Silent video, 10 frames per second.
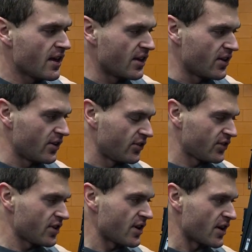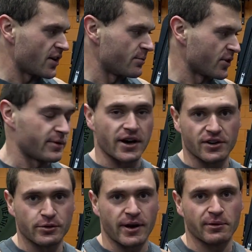is going to be how
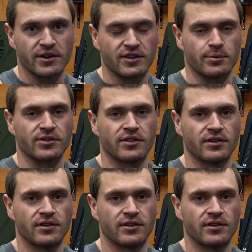you do bodyweight dips.